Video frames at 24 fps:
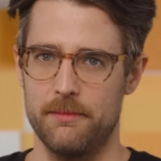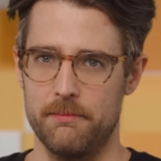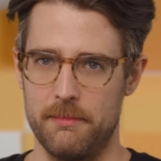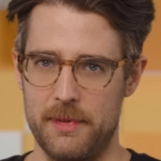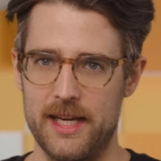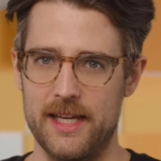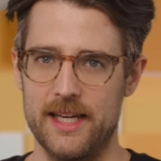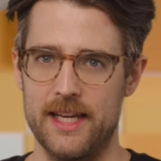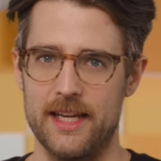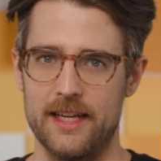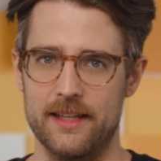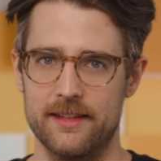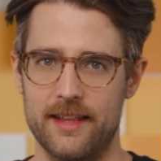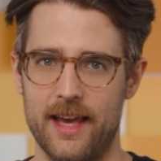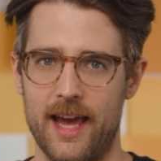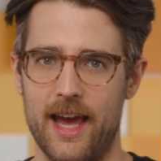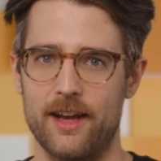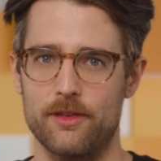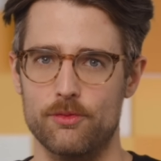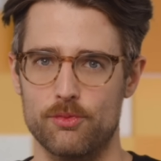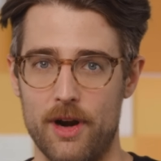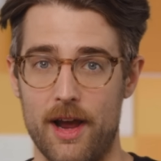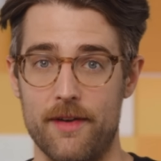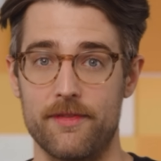meaning
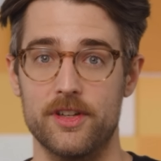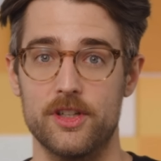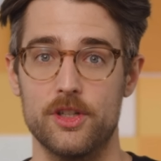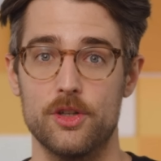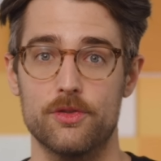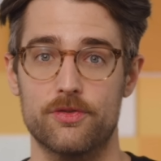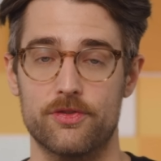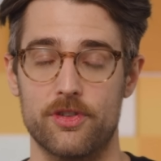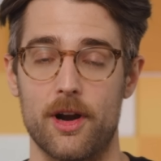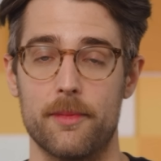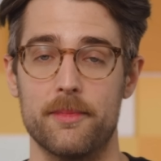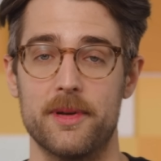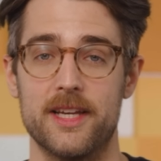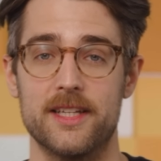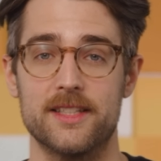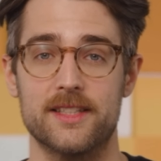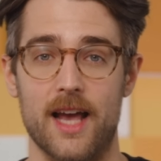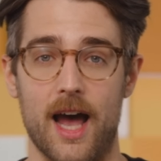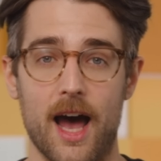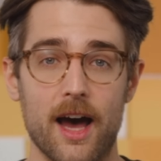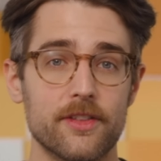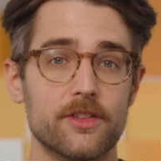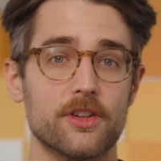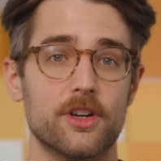that revenue from his
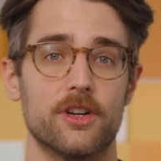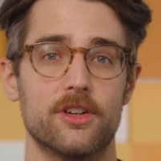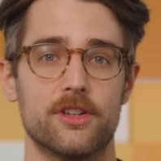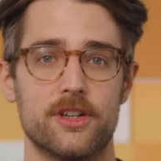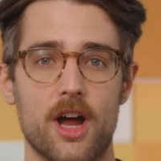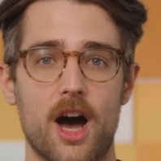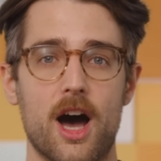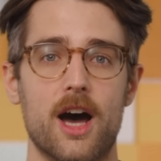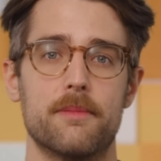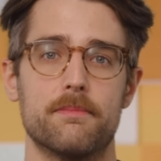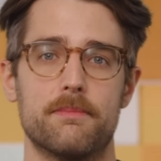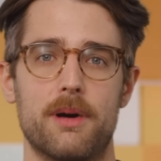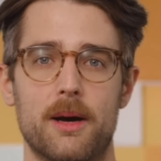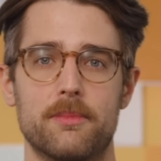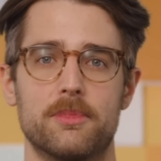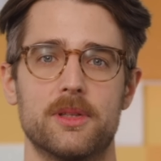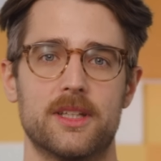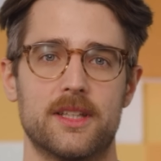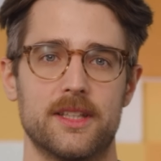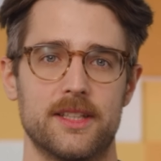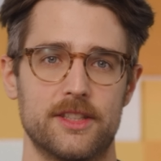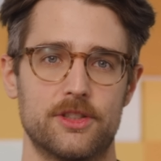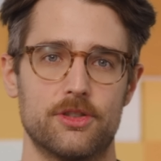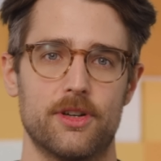other non
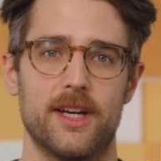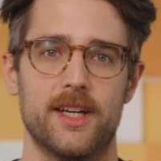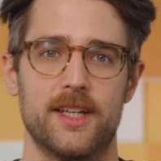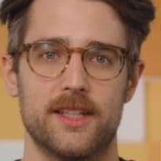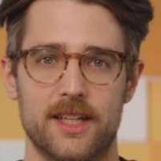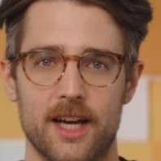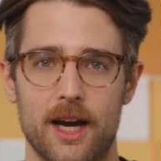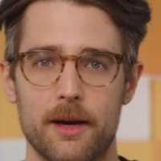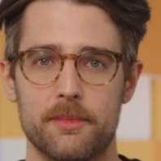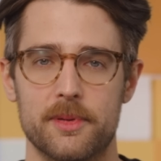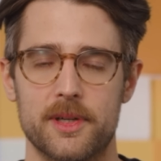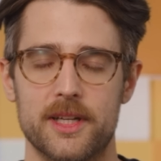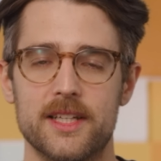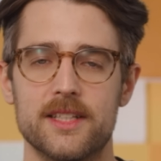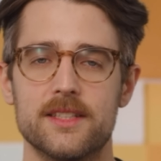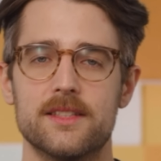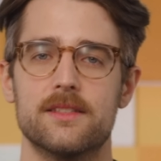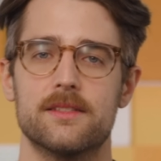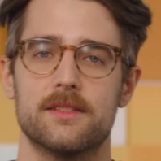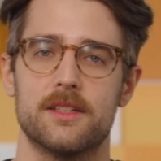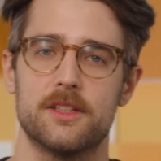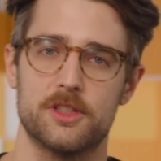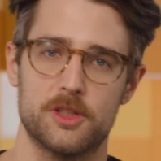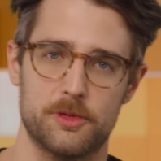publicly traded
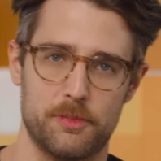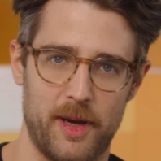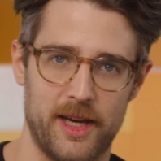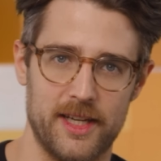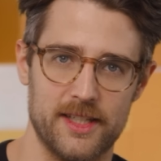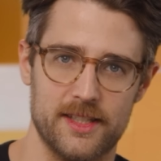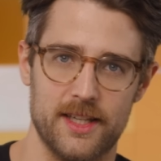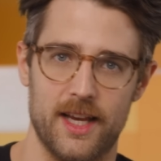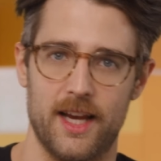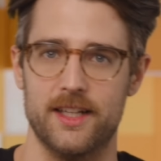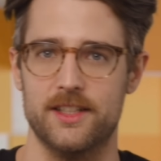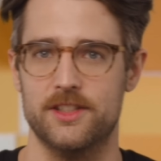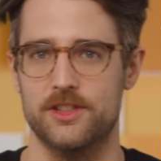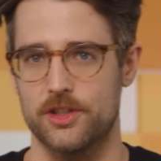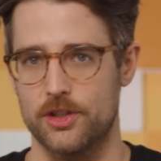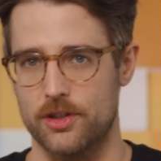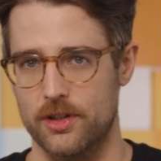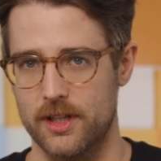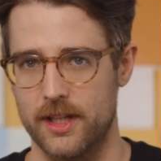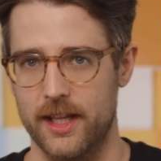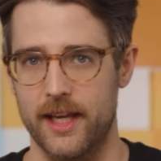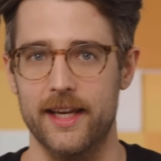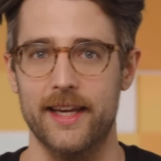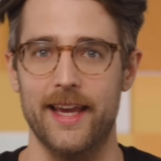companies, SpaceX,
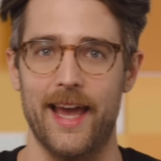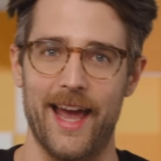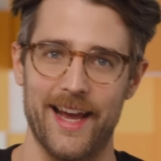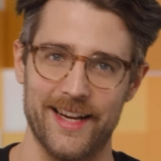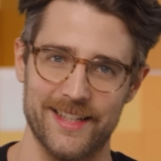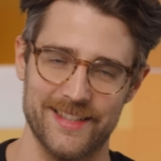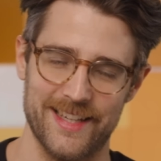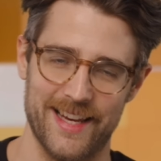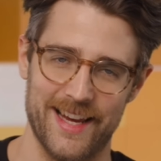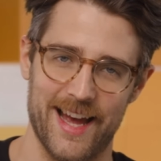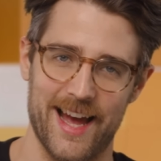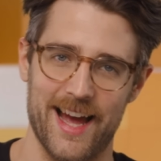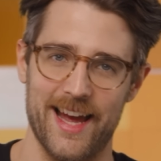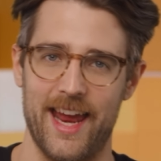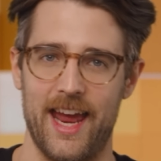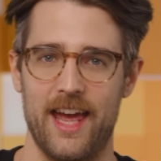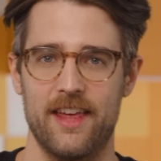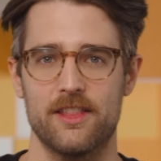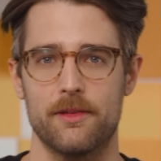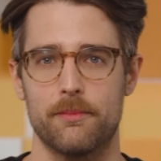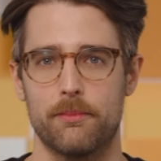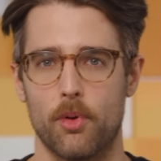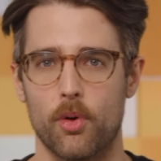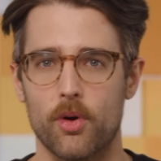Neuralink, XAI,
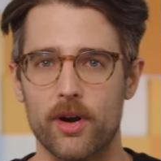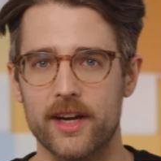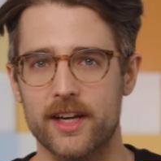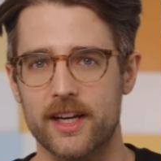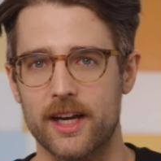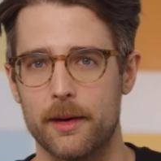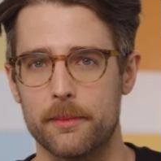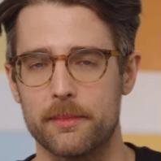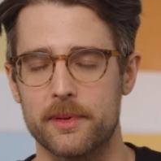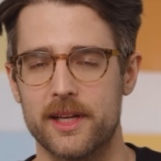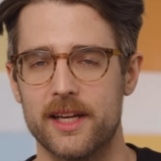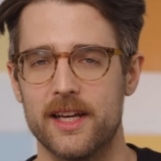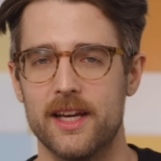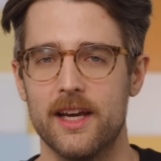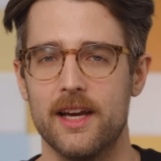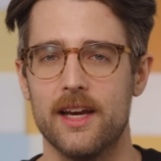and The Boring Company,